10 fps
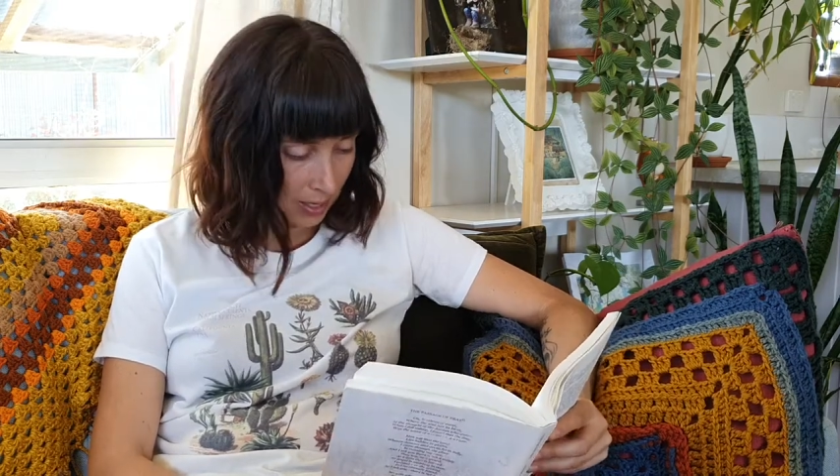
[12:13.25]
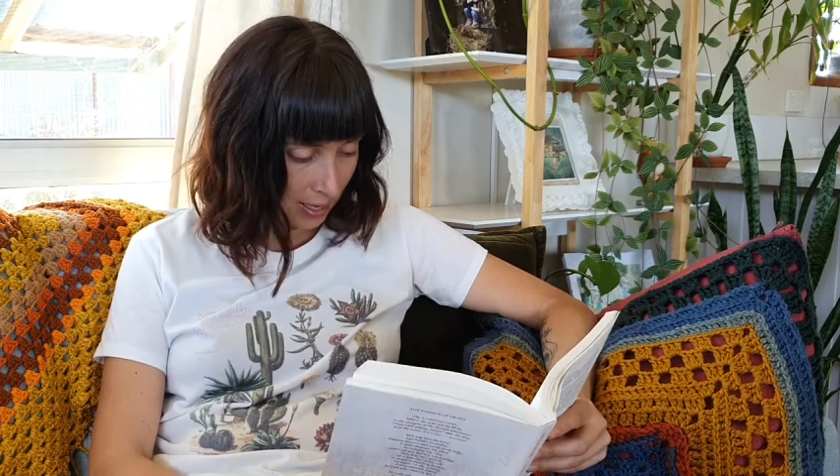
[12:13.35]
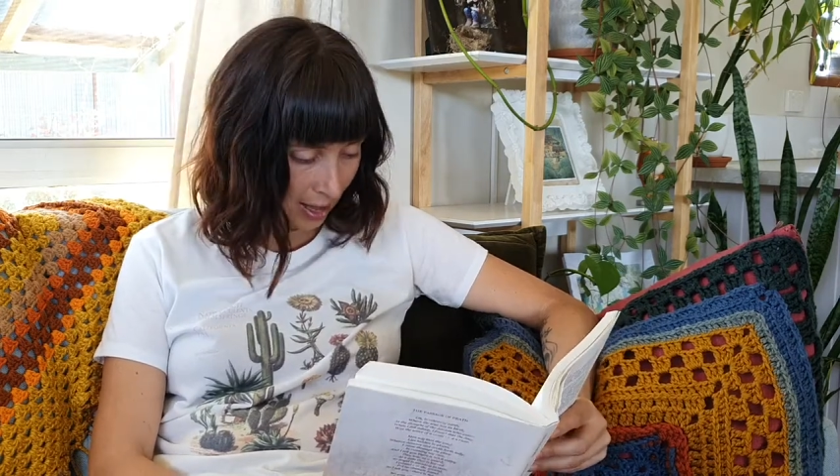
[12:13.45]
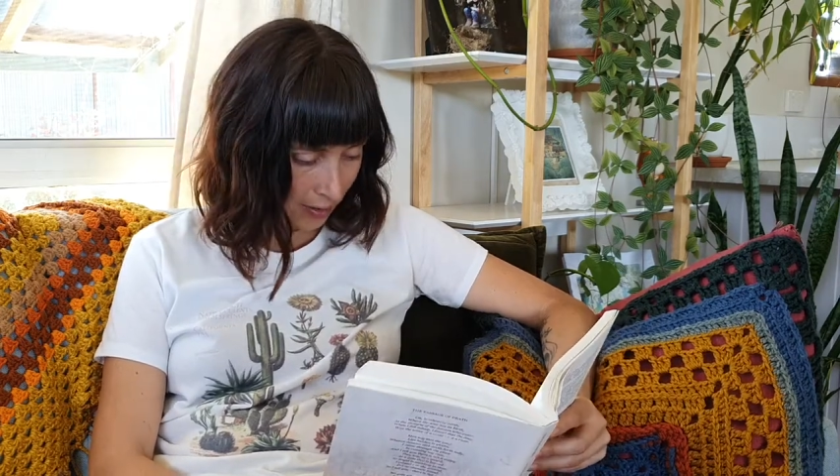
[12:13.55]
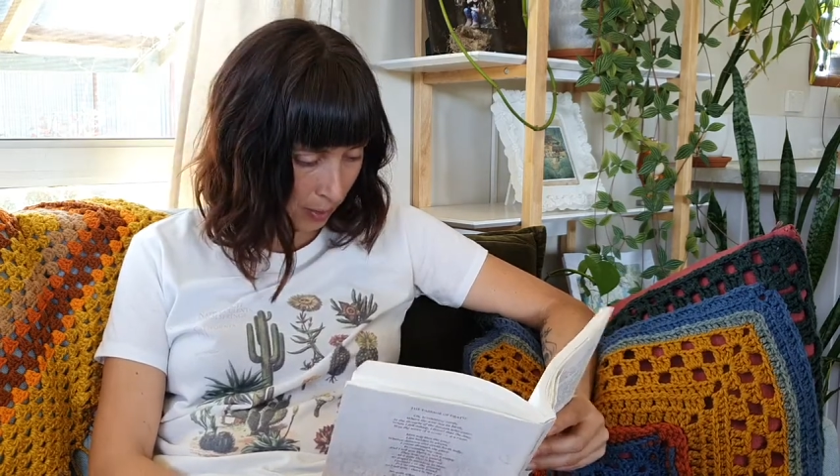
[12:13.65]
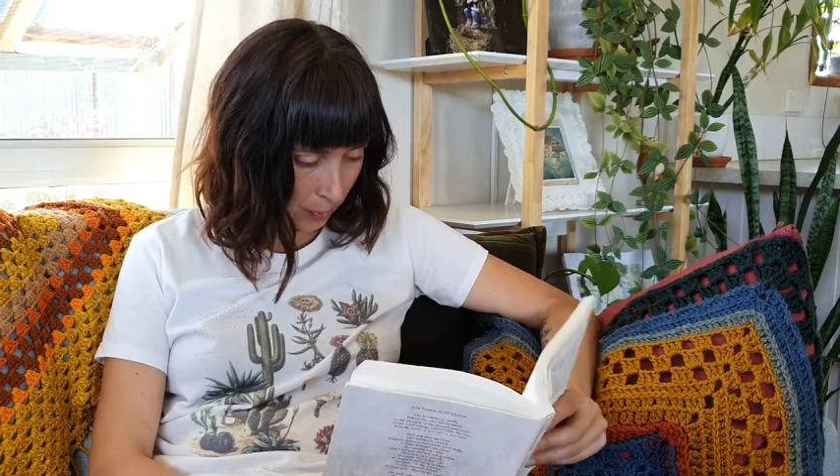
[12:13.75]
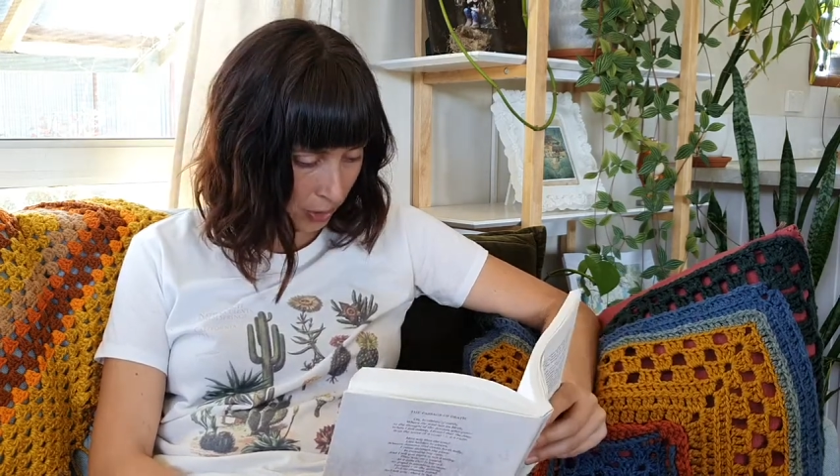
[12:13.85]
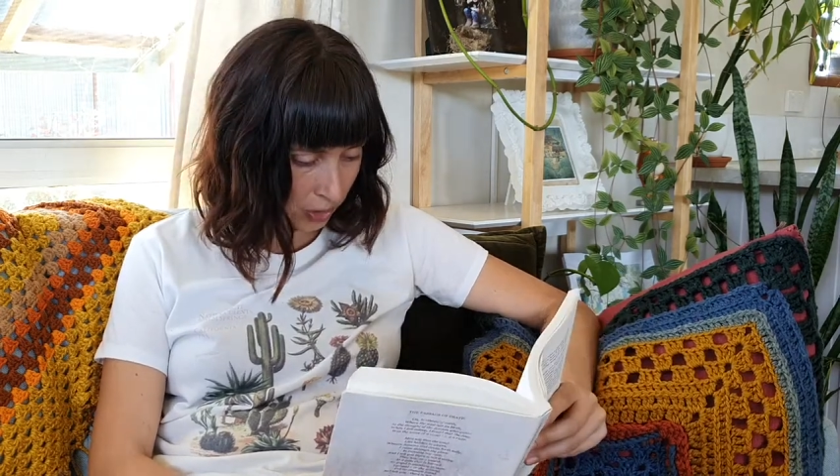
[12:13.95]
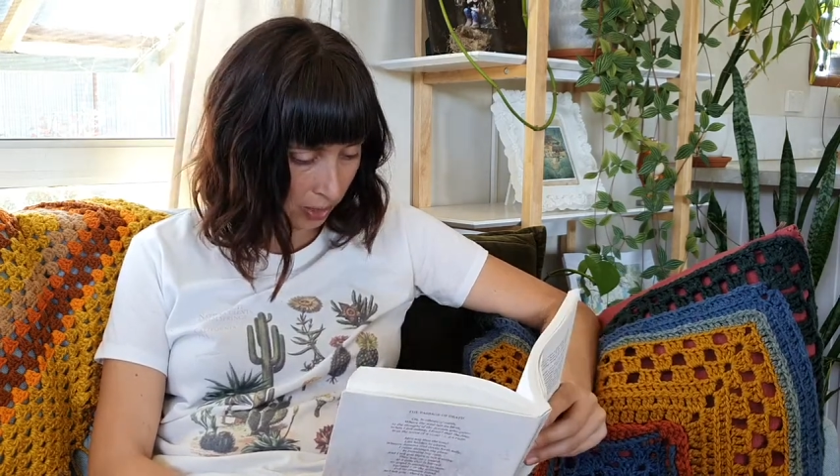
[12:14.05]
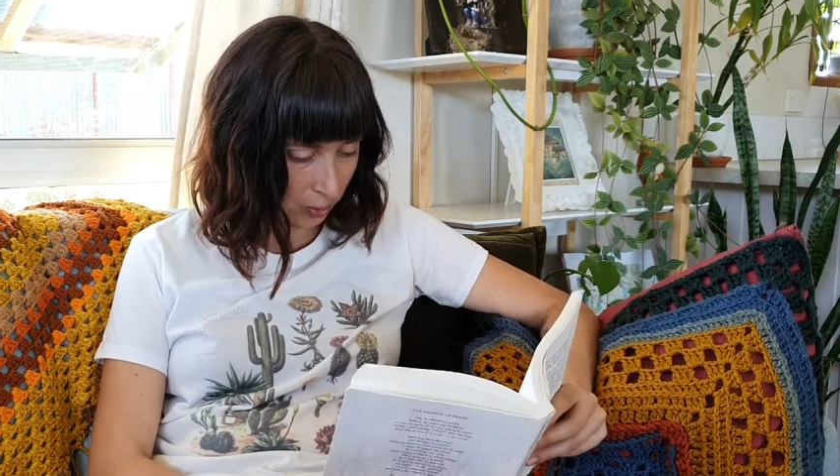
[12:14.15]
How I
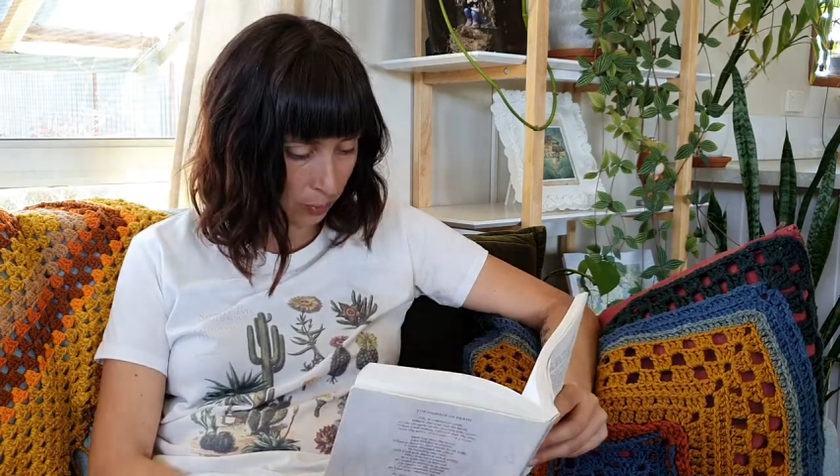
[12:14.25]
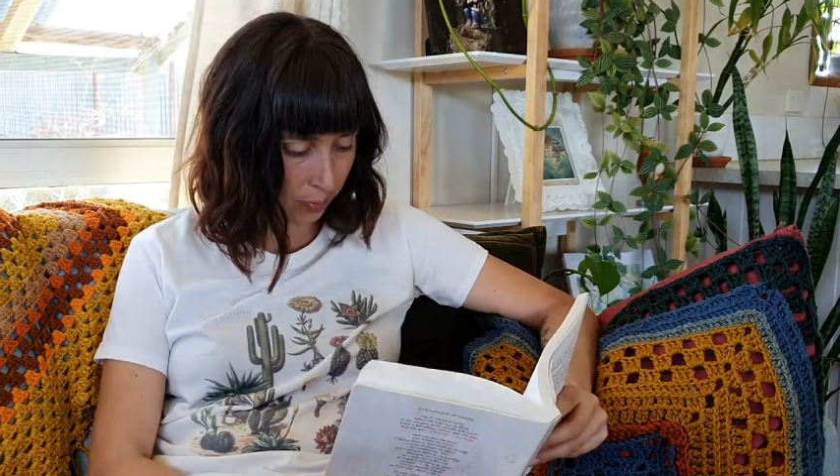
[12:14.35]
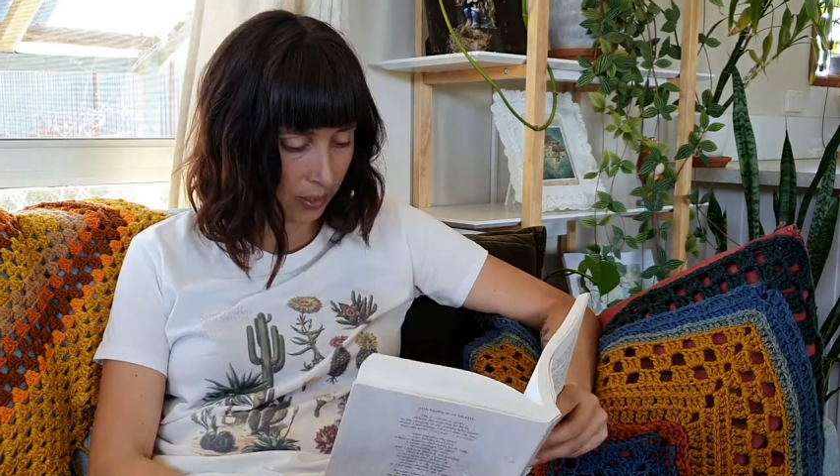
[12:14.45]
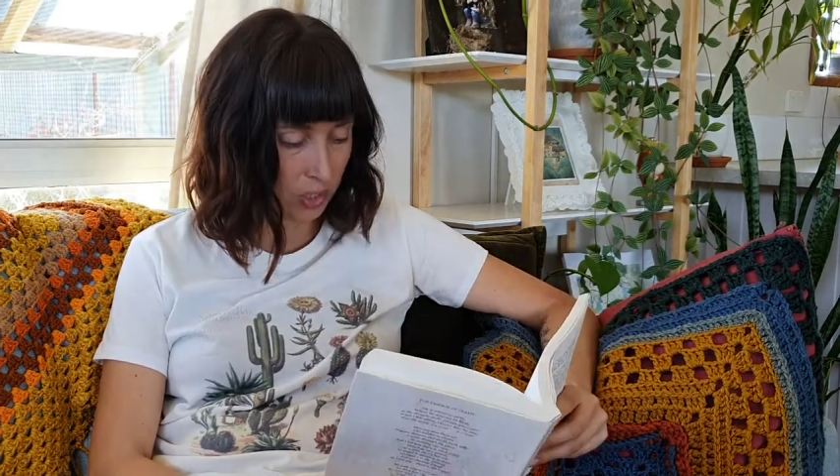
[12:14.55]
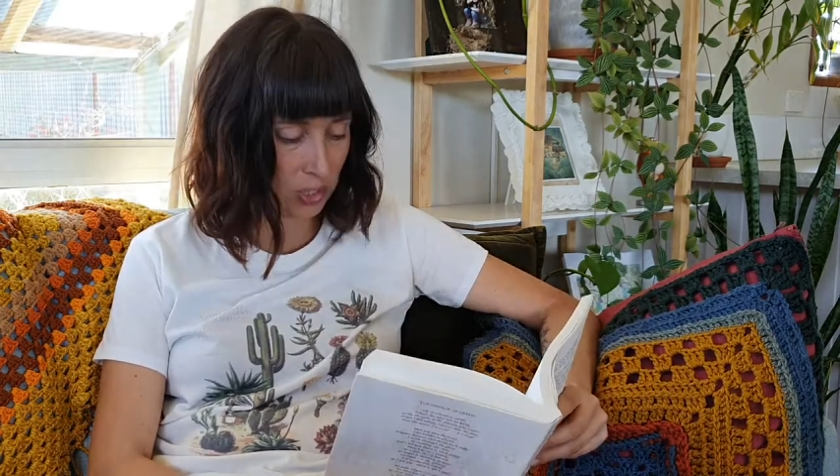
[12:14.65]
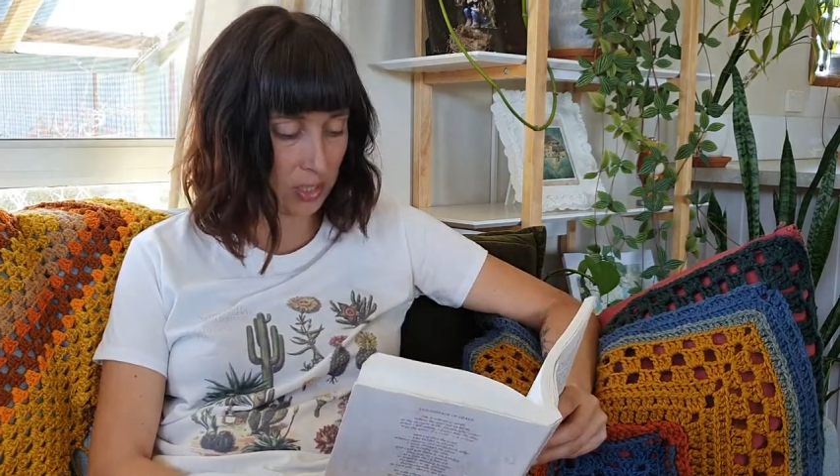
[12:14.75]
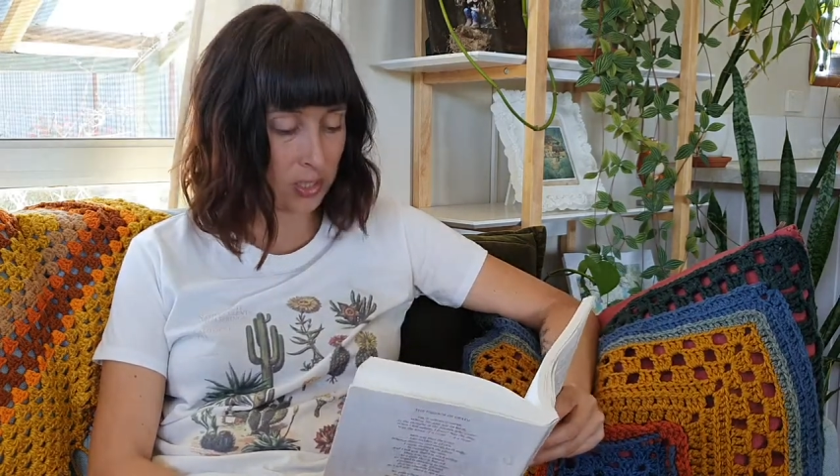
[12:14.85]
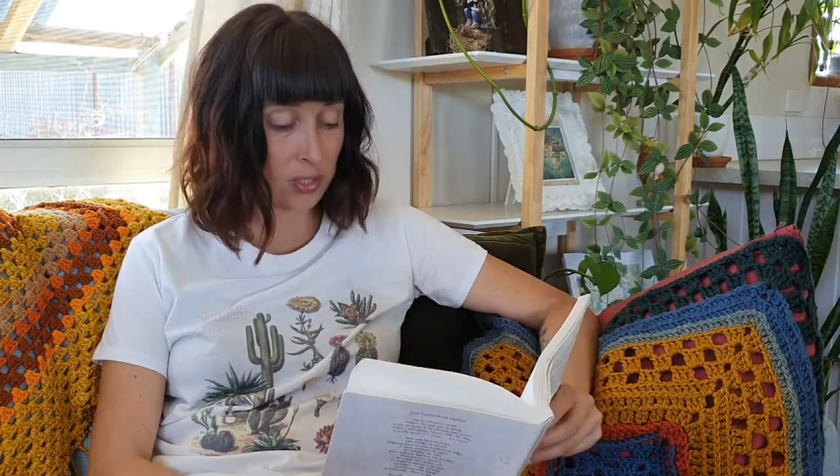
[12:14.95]
wish she could preach such a